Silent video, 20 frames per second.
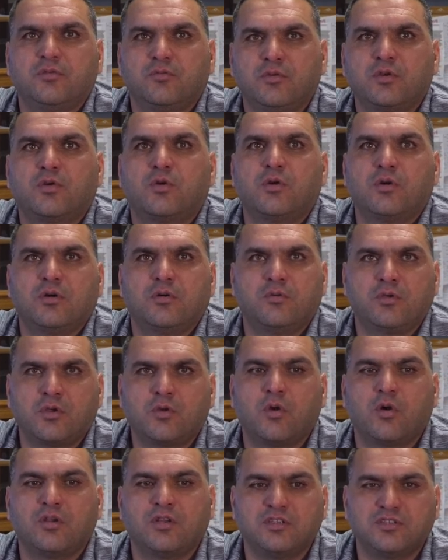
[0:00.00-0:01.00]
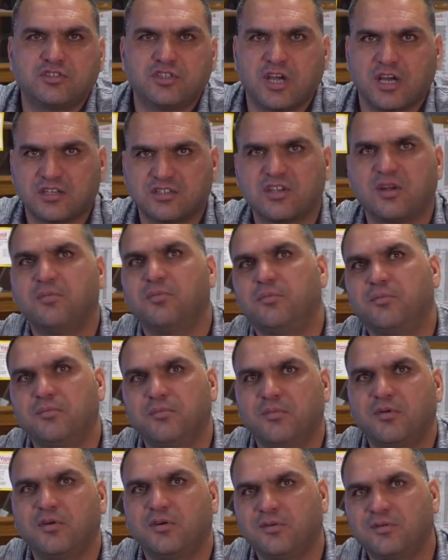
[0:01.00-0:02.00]
We call, we call it Chasham,
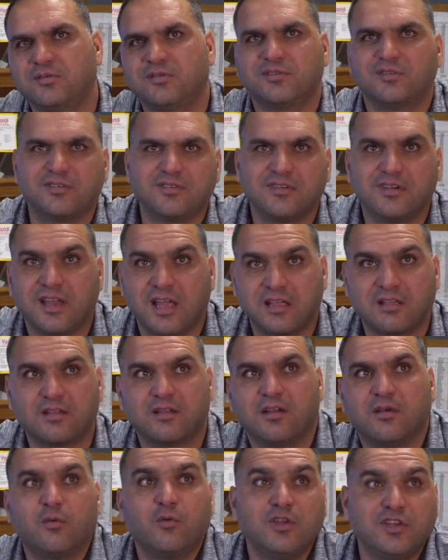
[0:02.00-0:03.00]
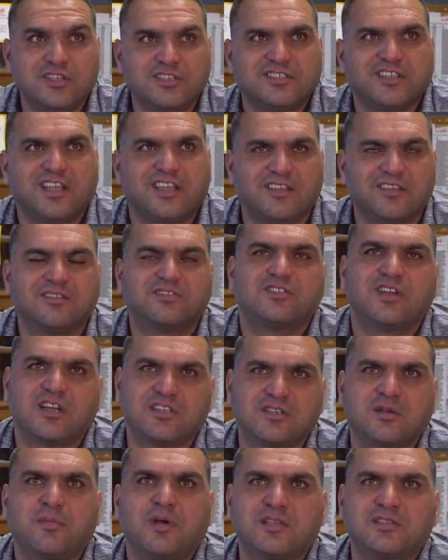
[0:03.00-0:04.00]
or like Wednesday,
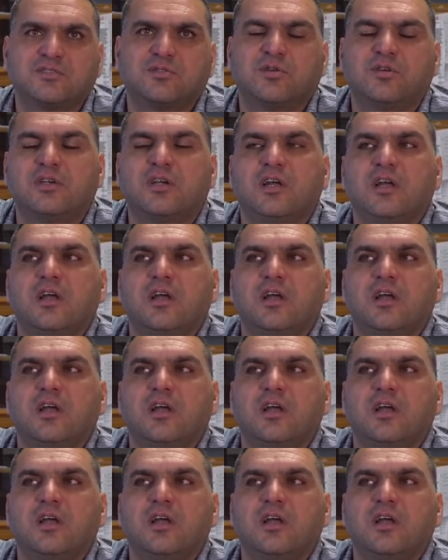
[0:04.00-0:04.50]
Chashama Sour.